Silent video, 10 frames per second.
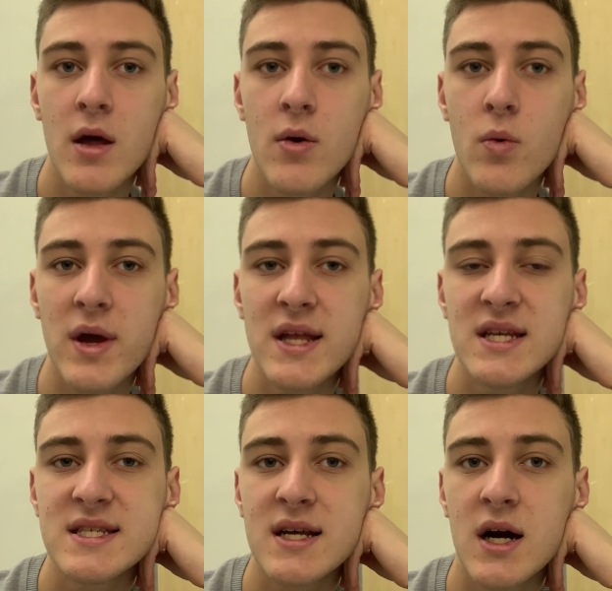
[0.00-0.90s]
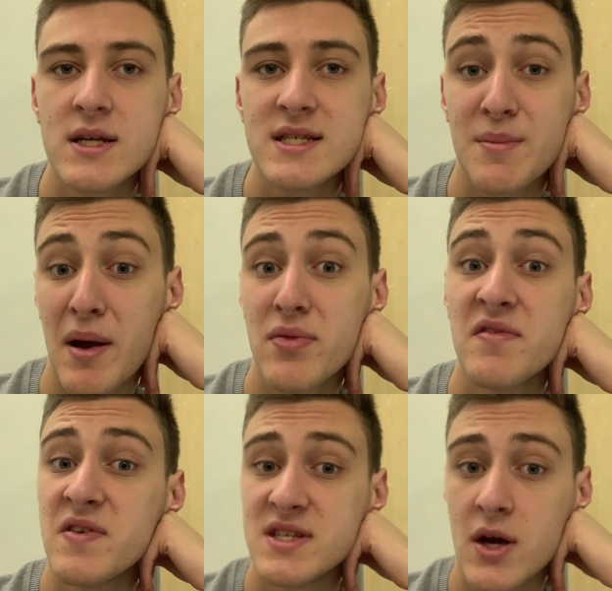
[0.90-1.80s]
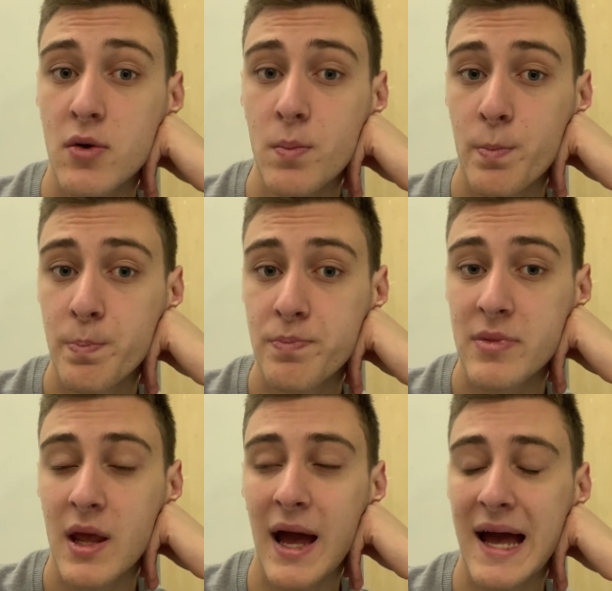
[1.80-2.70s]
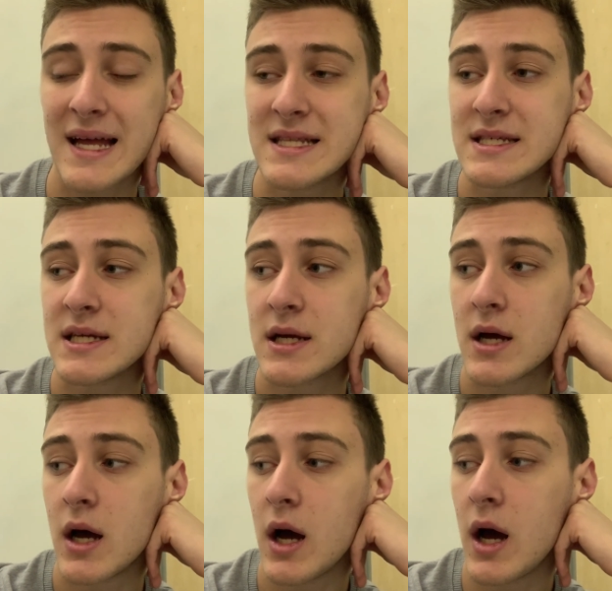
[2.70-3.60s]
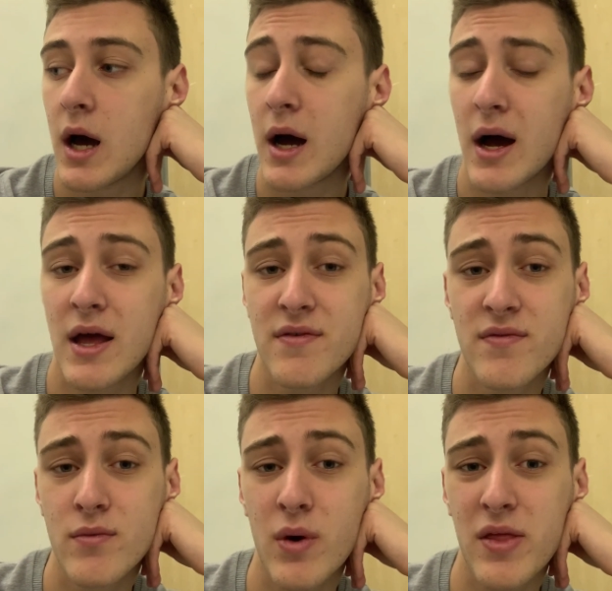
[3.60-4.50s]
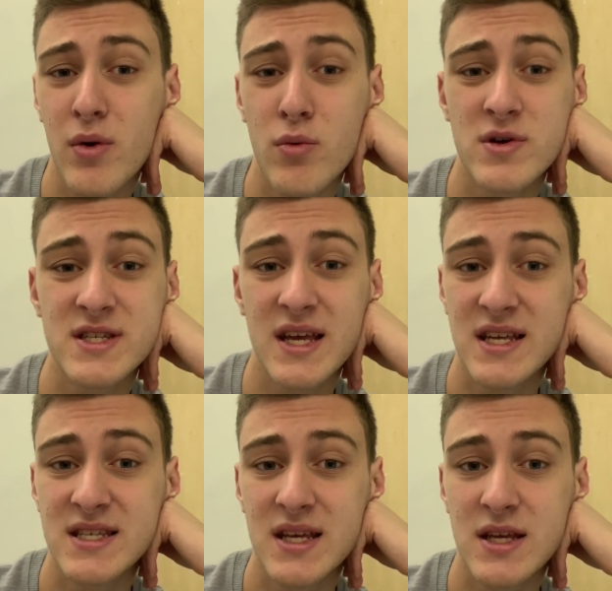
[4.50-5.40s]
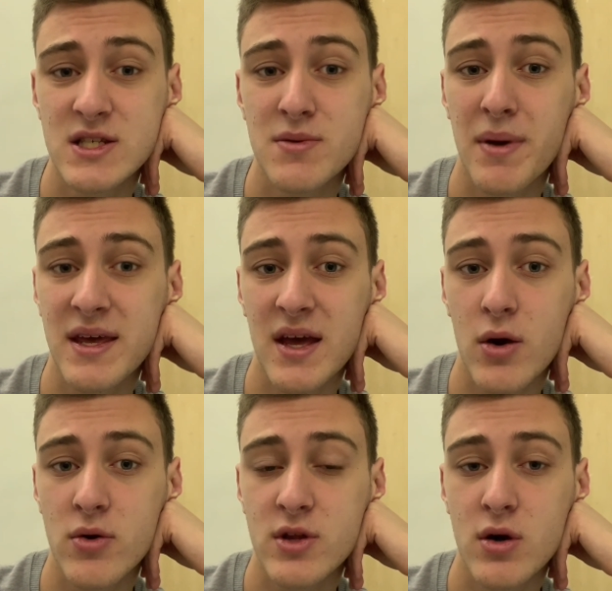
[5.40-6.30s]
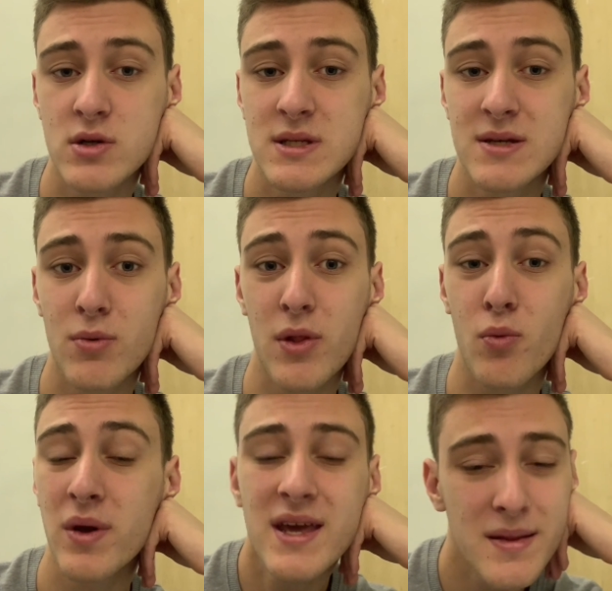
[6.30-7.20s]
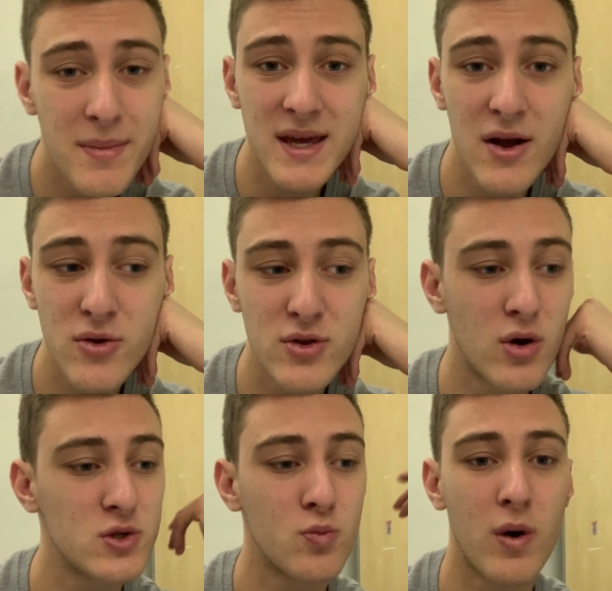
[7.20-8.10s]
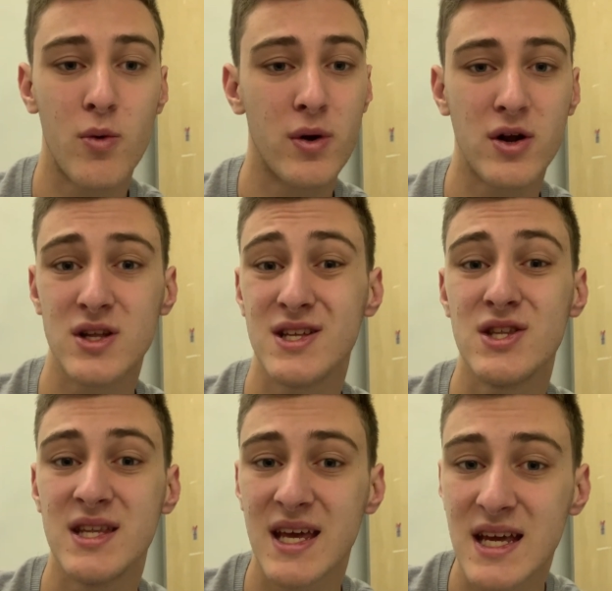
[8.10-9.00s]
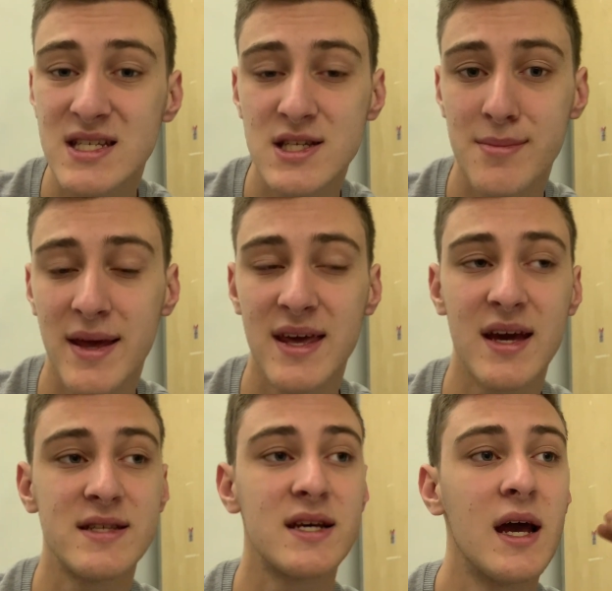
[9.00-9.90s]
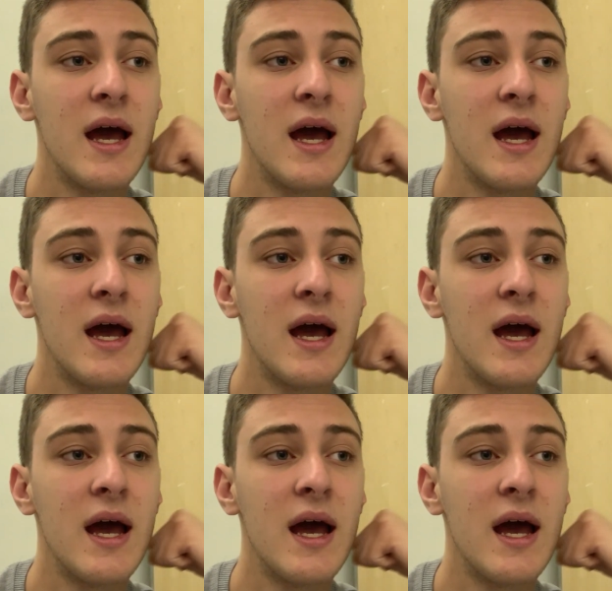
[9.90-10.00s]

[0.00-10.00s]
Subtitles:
we discussed about the video and whether it was easy to make it or not, whether we can make it or not, what we're gonna need to make it,